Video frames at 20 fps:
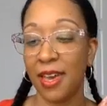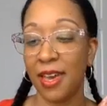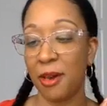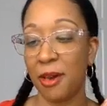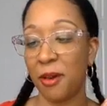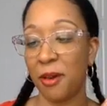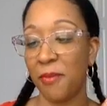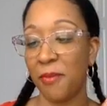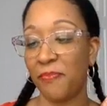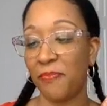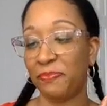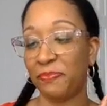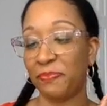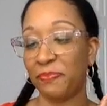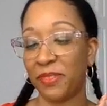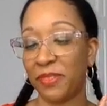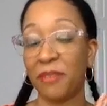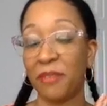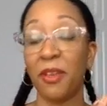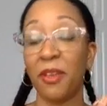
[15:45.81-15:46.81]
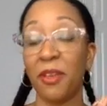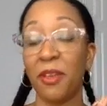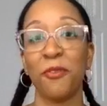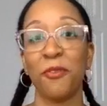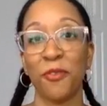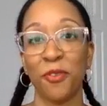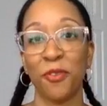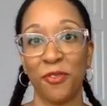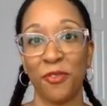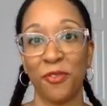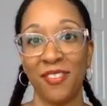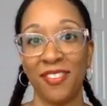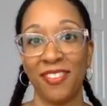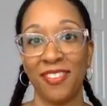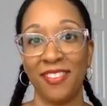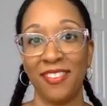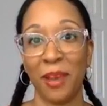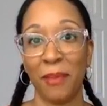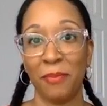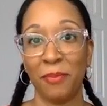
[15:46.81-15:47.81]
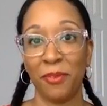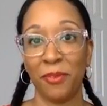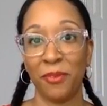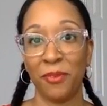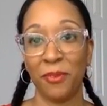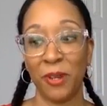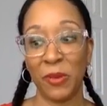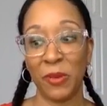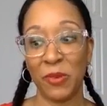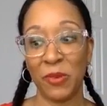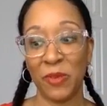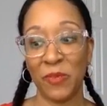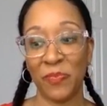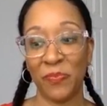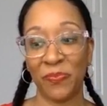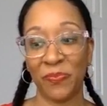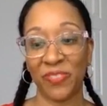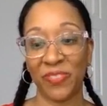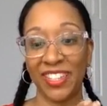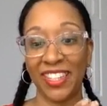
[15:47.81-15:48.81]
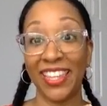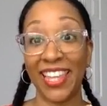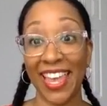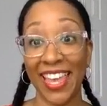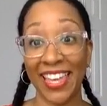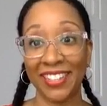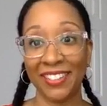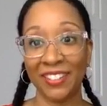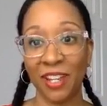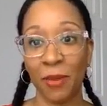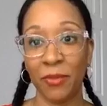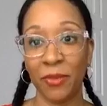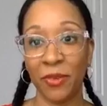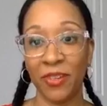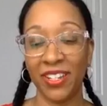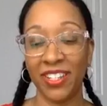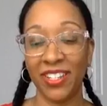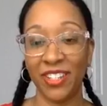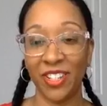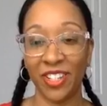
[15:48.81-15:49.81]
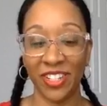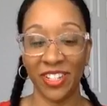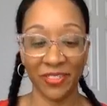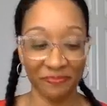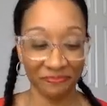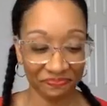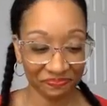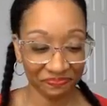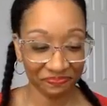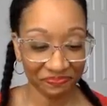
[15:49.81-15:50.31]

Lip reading: So that's what I wrote for chapter 21, the last chapter in John.